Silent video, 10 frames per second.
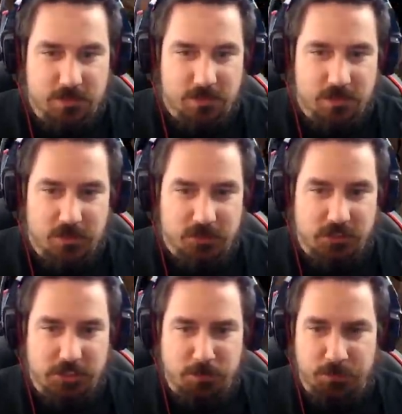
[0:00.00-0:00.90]
There's
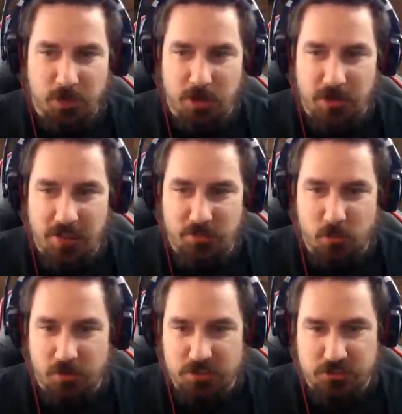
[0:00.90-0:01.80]
just blood
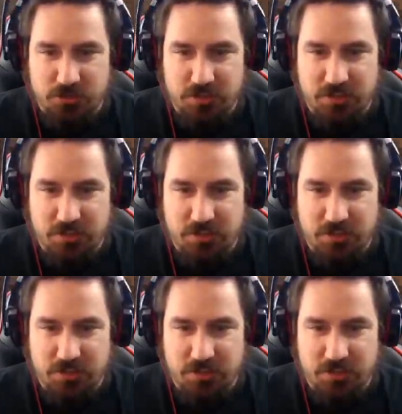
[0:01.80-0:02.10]
everywhere on the streets. The